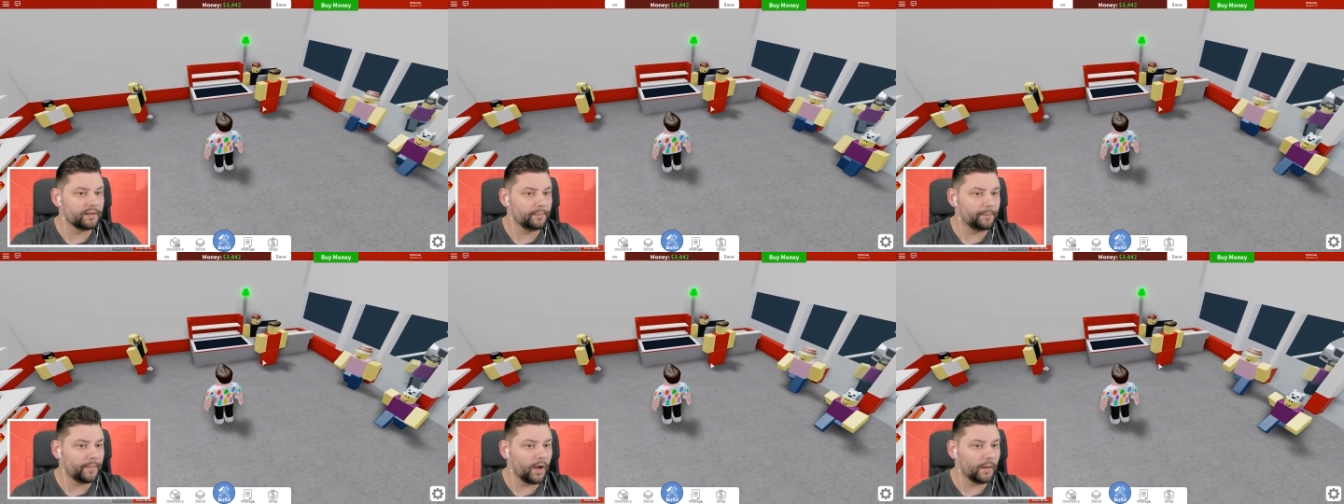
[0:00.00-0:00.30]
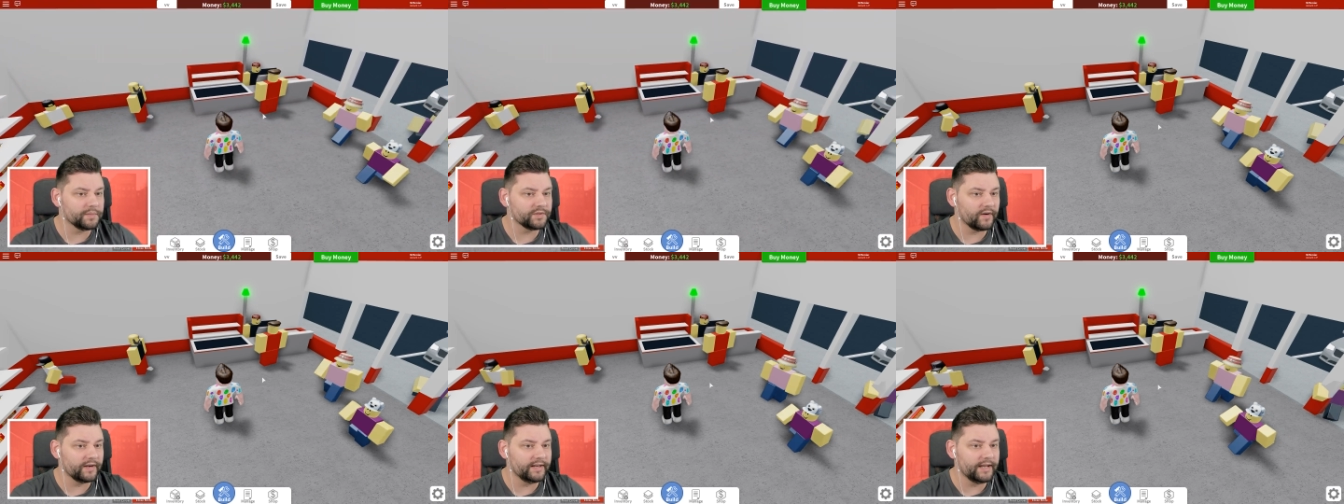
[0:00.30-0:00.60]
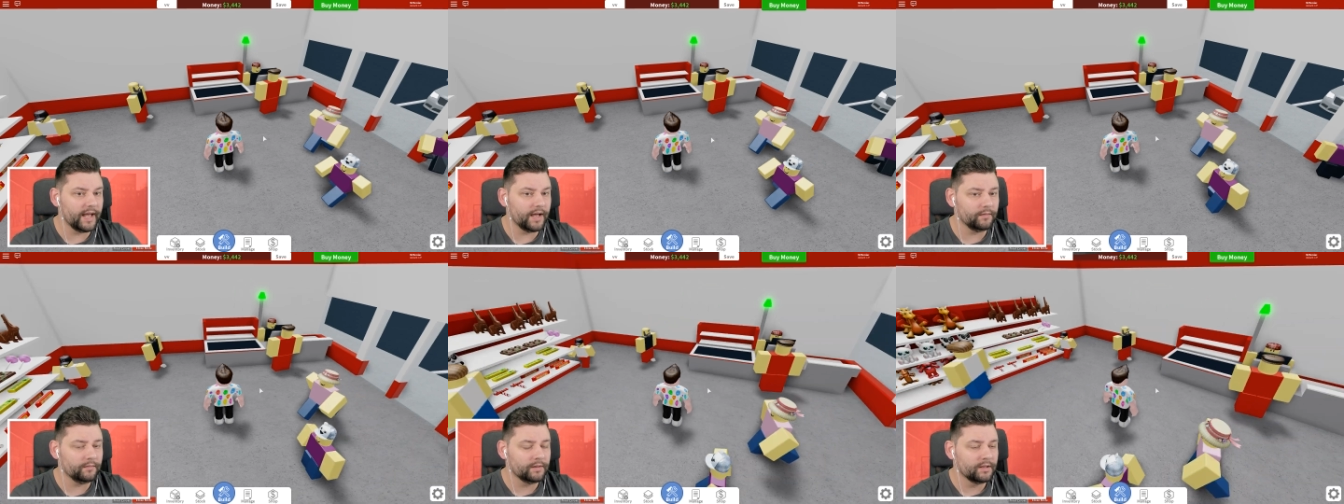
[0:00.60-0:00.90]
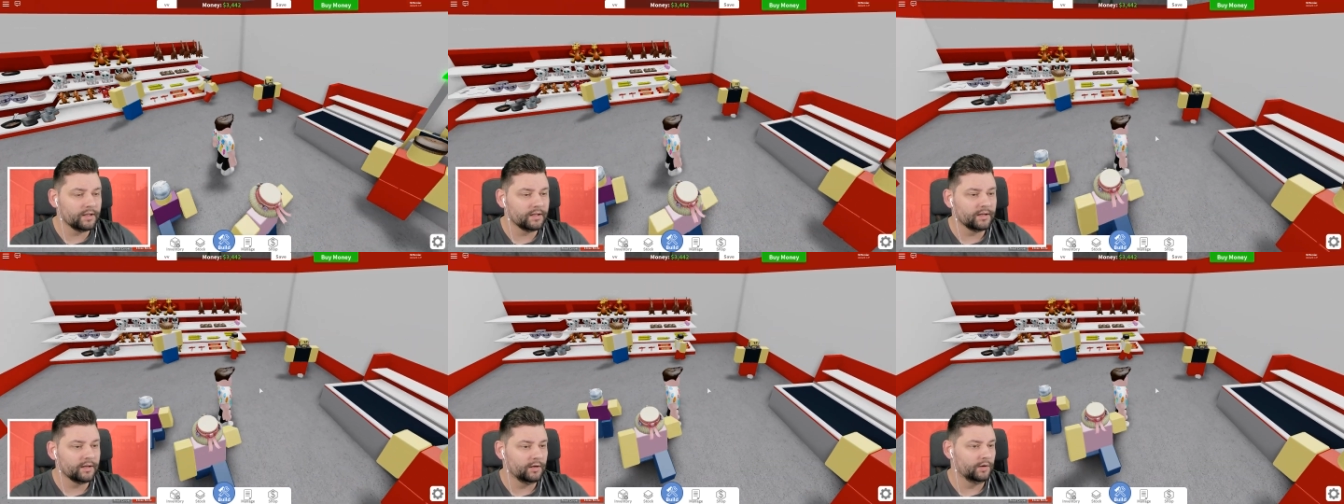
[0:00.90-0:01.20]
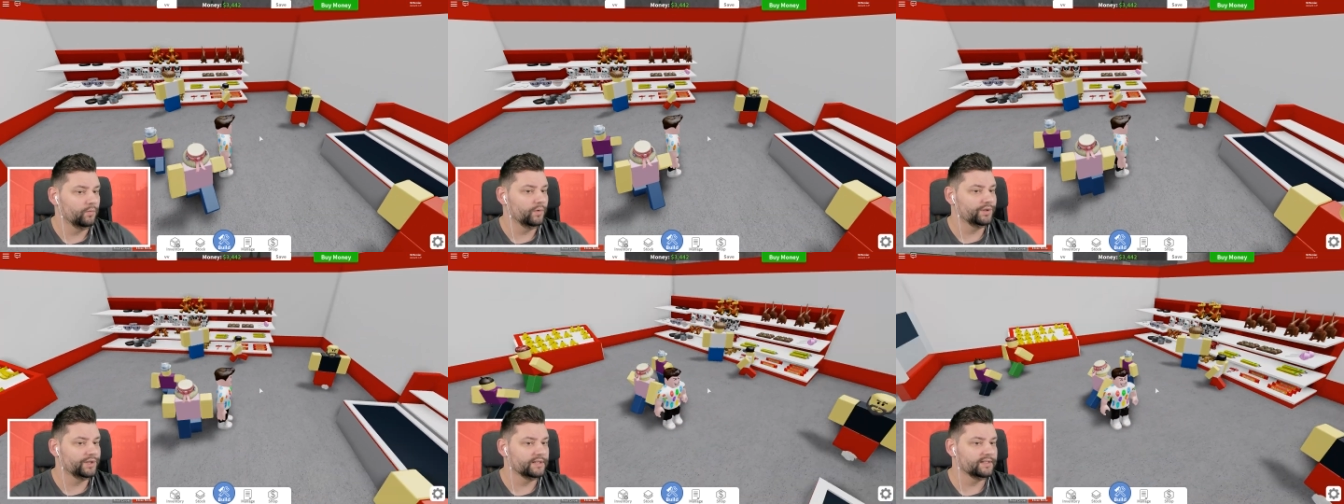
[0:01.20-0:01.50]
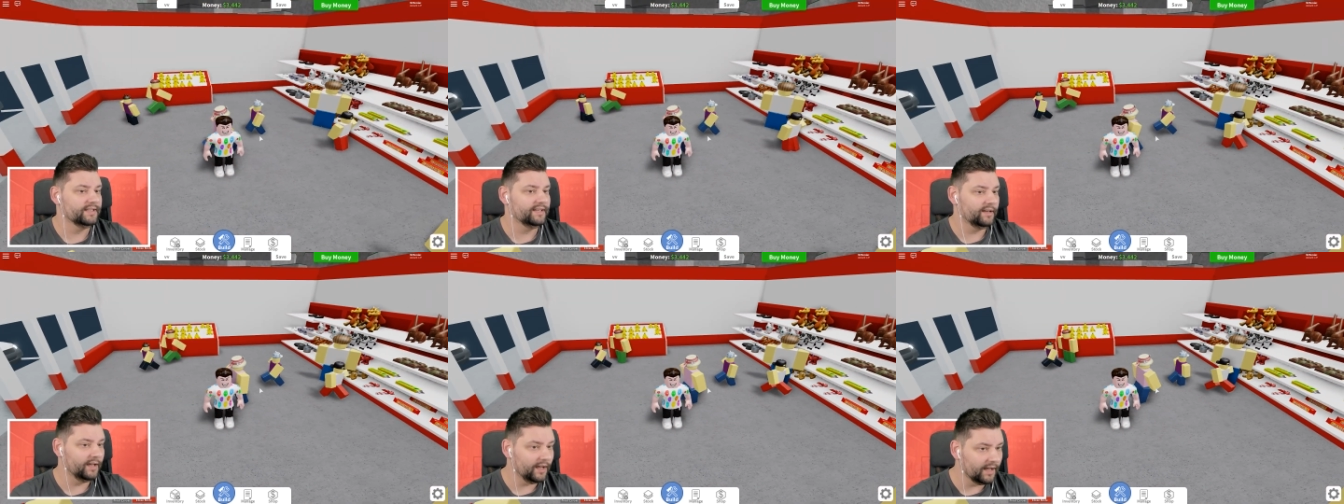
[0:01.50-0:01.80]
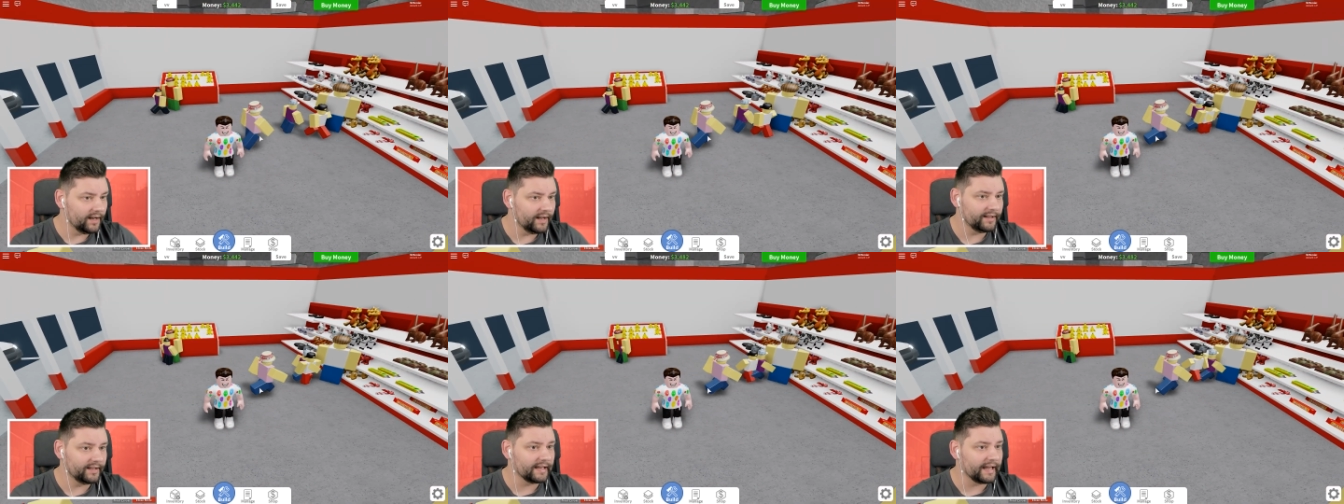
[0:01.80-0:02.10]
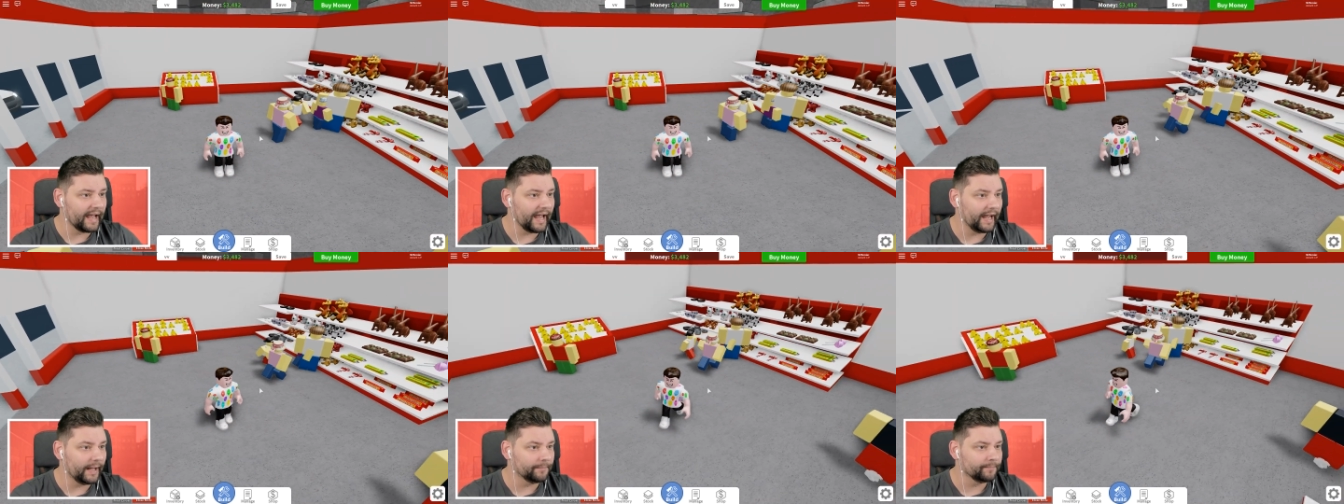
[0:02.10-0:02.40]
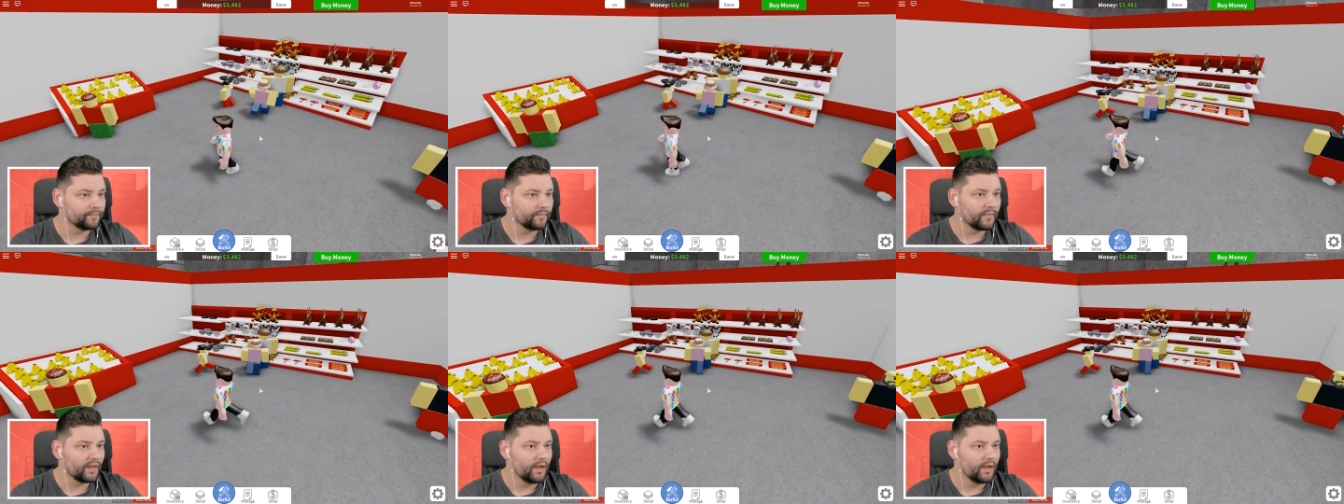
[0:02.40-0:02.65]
and the bops right now, which is killing the game.